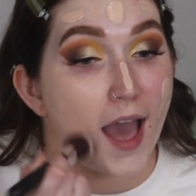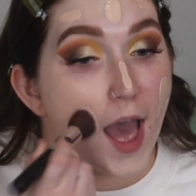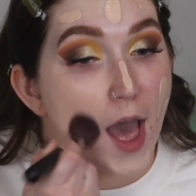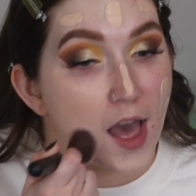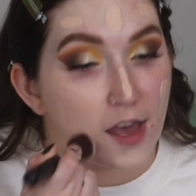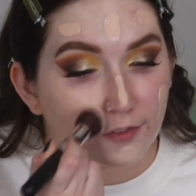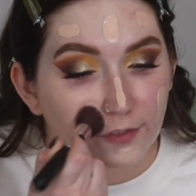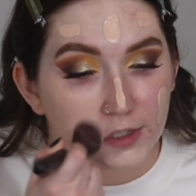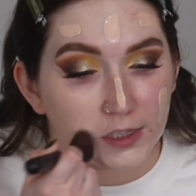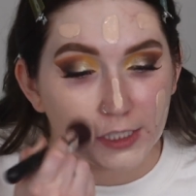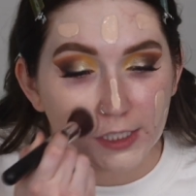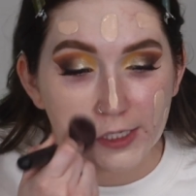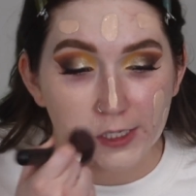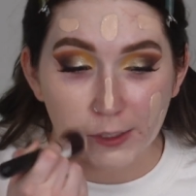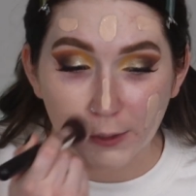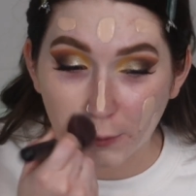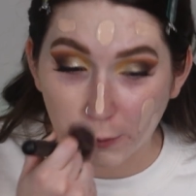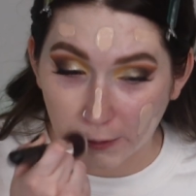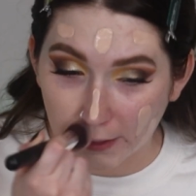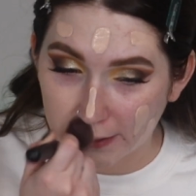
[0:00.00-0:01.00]

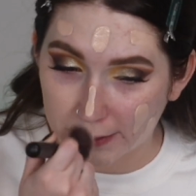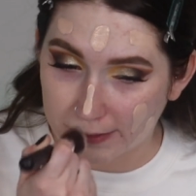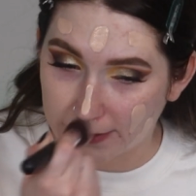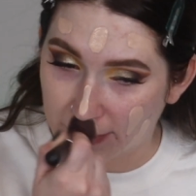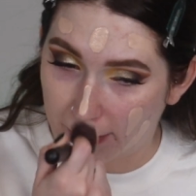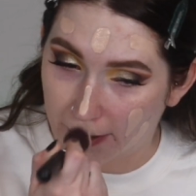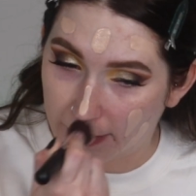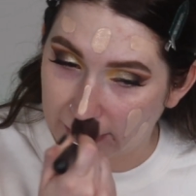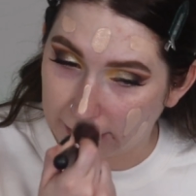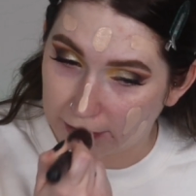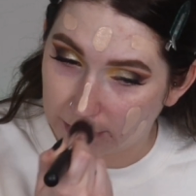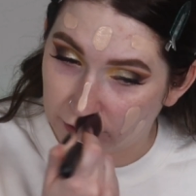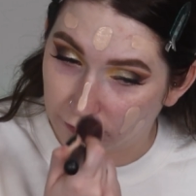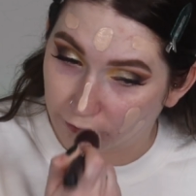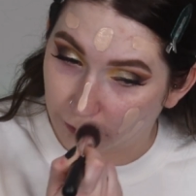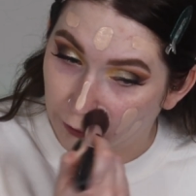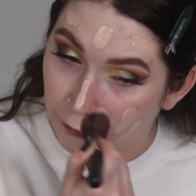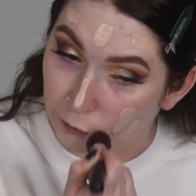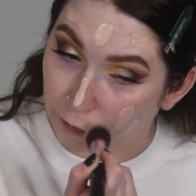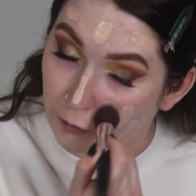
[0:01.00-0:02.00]
heavily criticized
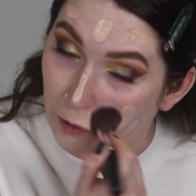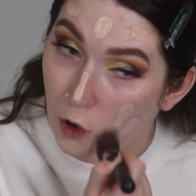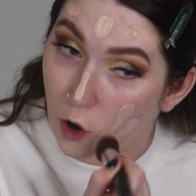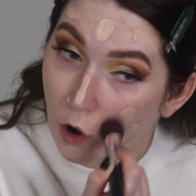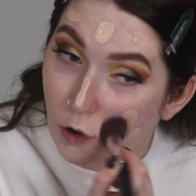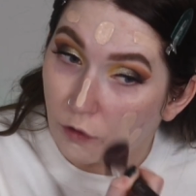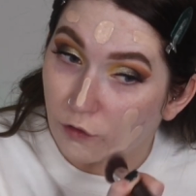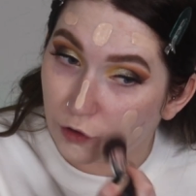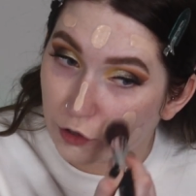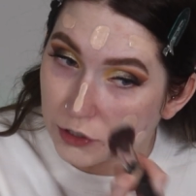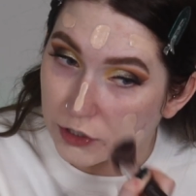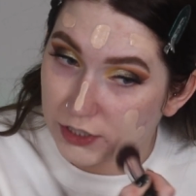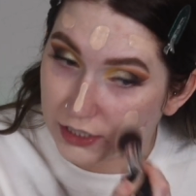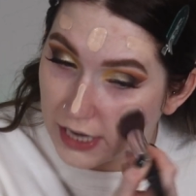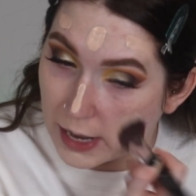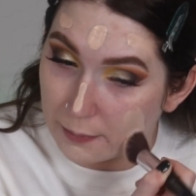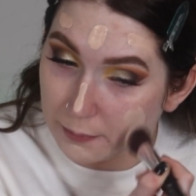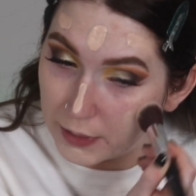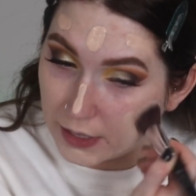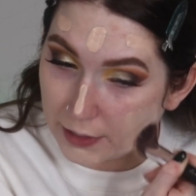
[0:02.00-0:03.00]
for
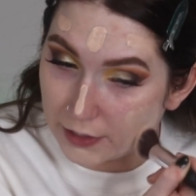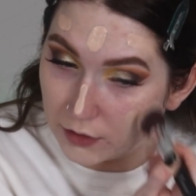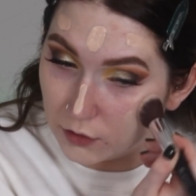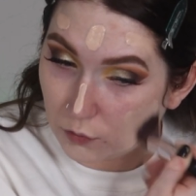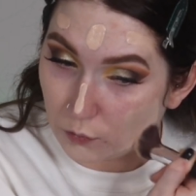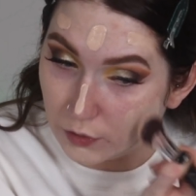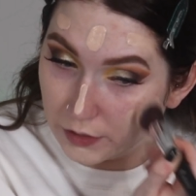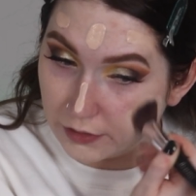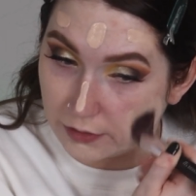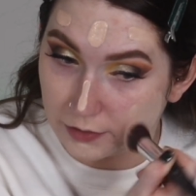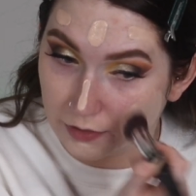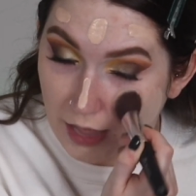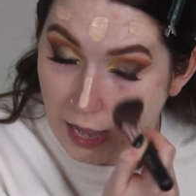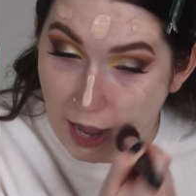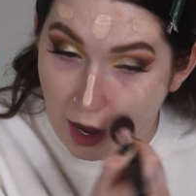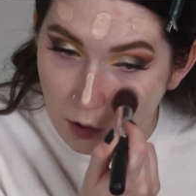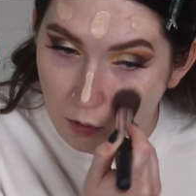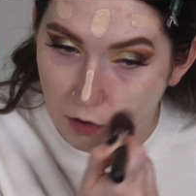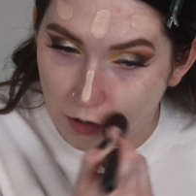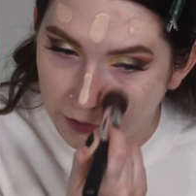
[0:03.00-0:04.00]
overstepping with
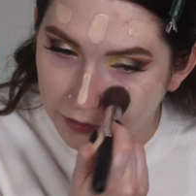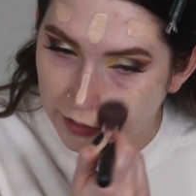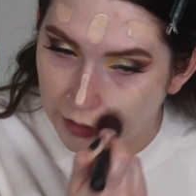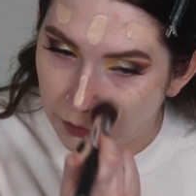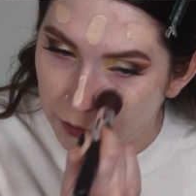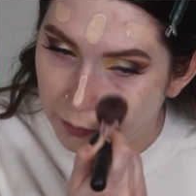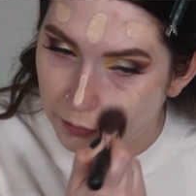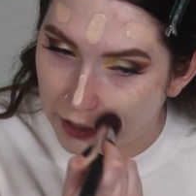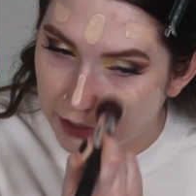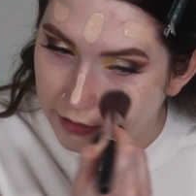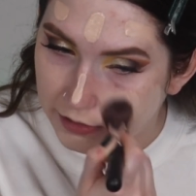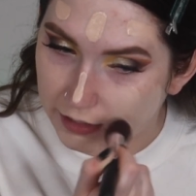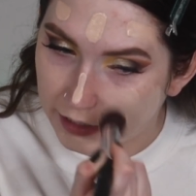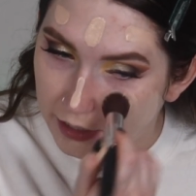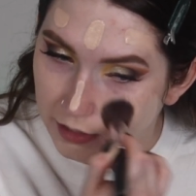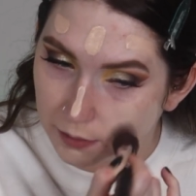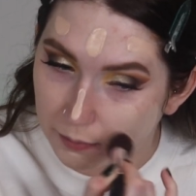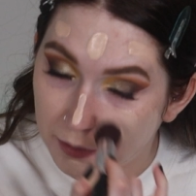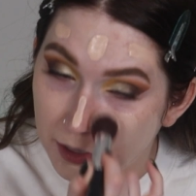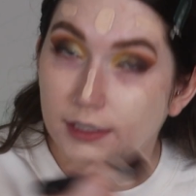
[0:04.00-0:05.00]
how hard they were pressing
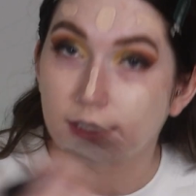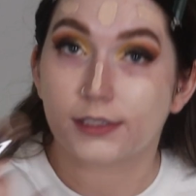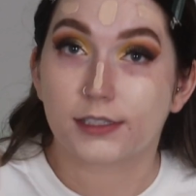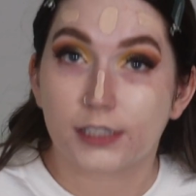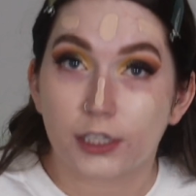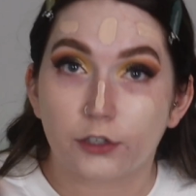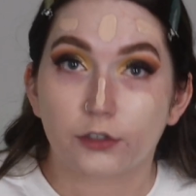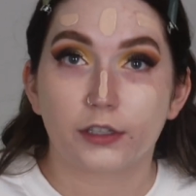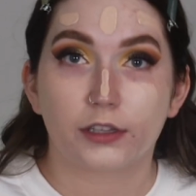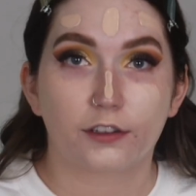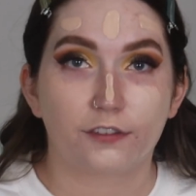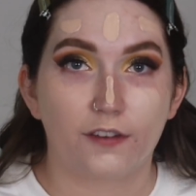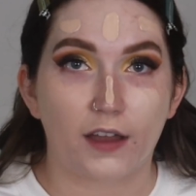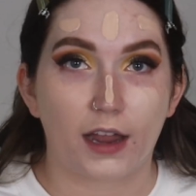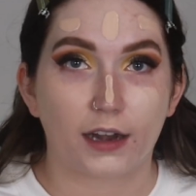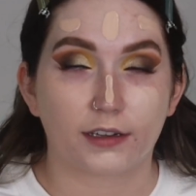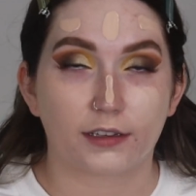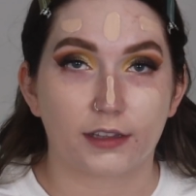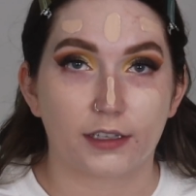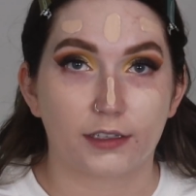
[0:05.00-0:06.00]
him, considering the
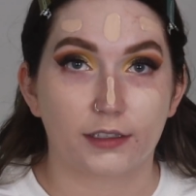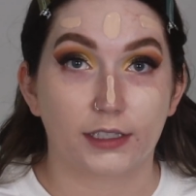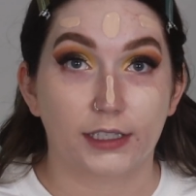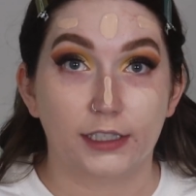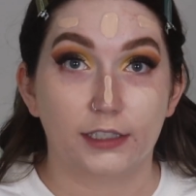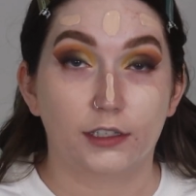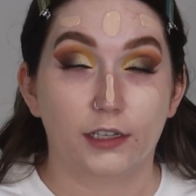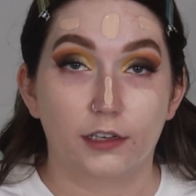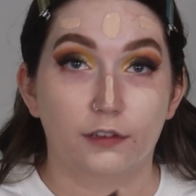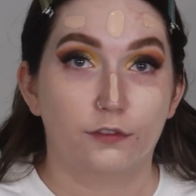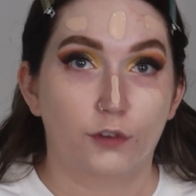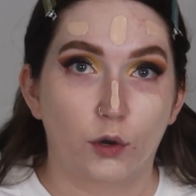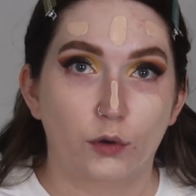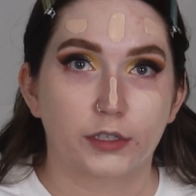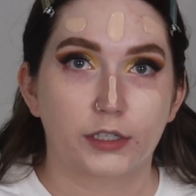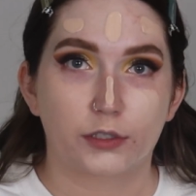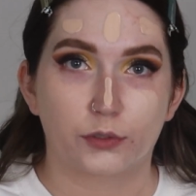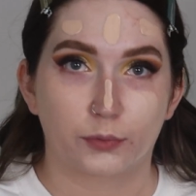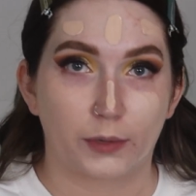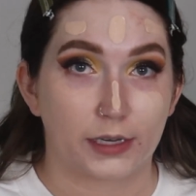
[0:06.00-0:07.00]
fact that he'd
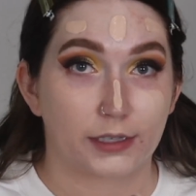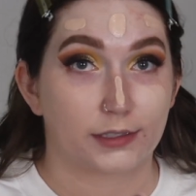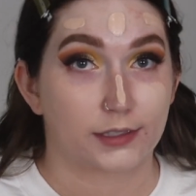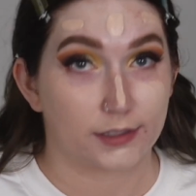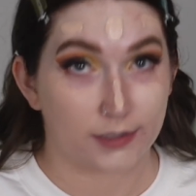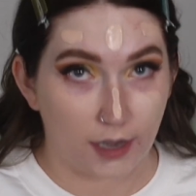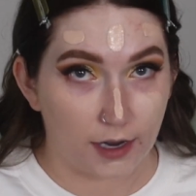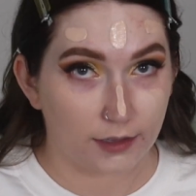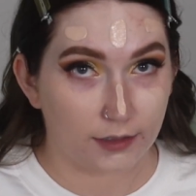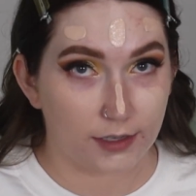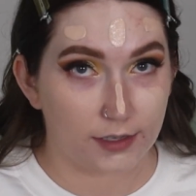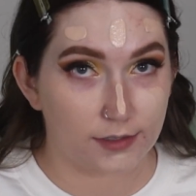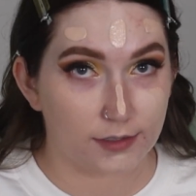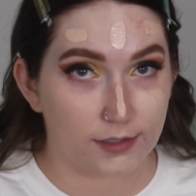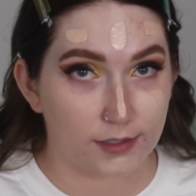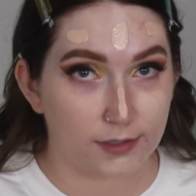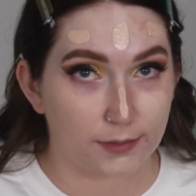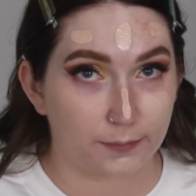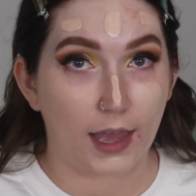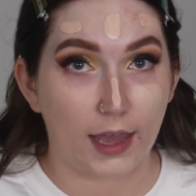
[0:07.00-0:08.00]
invoked his right to silence.